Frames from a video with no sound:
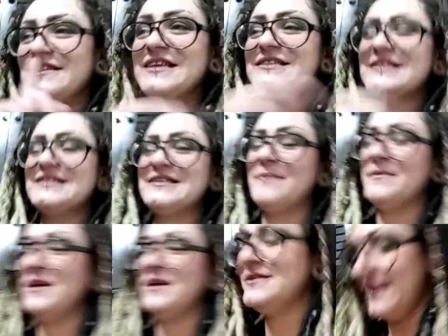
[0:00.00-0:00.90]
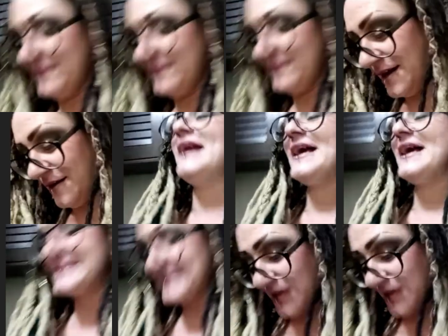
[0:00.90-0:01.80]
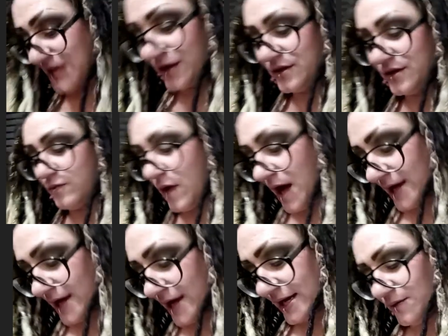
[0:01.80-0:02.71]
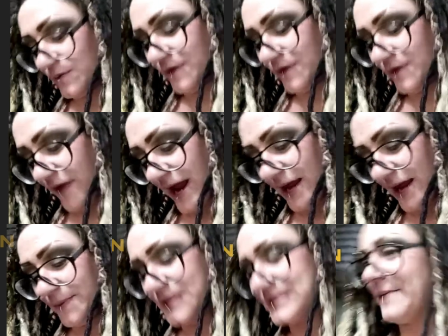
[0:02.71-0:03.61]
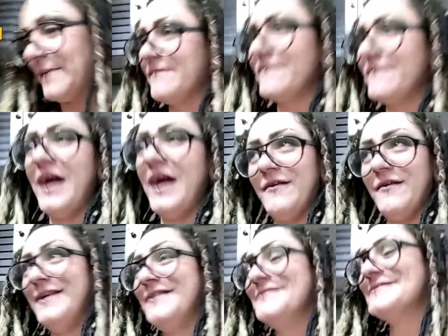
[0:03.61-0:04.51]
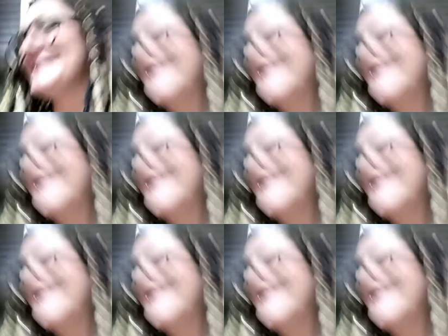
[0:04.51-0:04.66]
This is something you don't know. And I saw you walking in with Frank because I'm very used